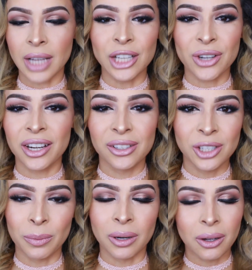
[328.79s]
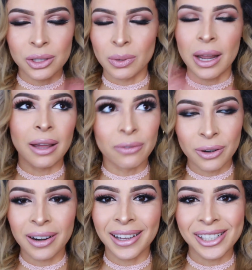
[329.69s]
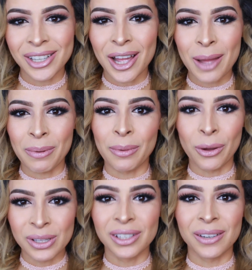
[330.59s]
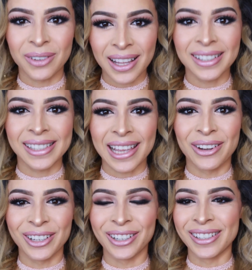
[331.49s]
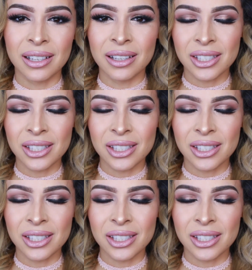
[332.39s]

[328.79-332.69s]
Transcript: I try to use coupon codes whenever I shop. I'm always looking for that discount, girl.